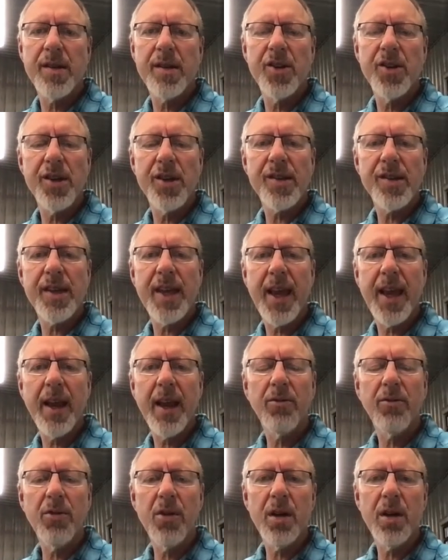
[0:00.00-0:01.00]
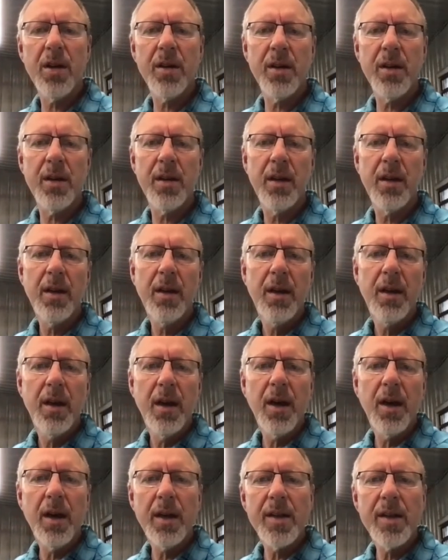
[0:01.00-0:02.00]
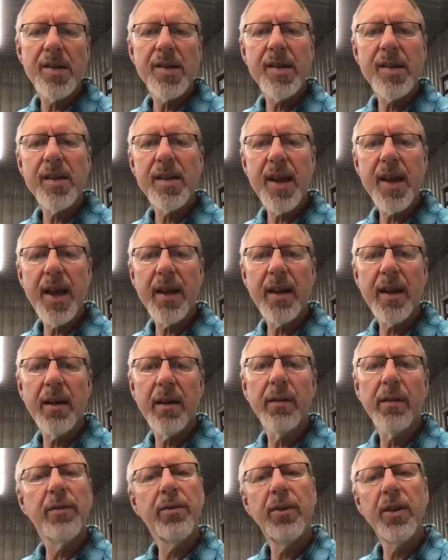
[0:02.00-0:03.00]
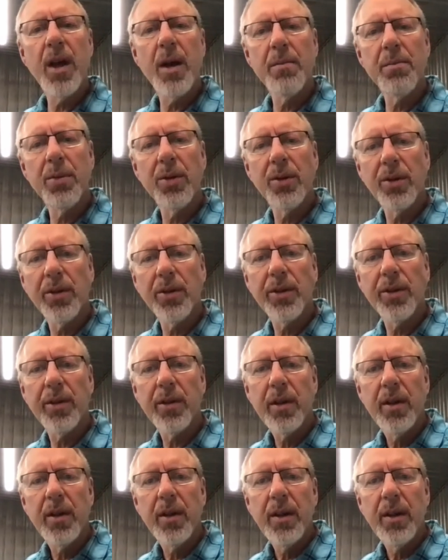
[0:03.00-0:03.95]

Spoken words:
You just can't run on a set of numbers.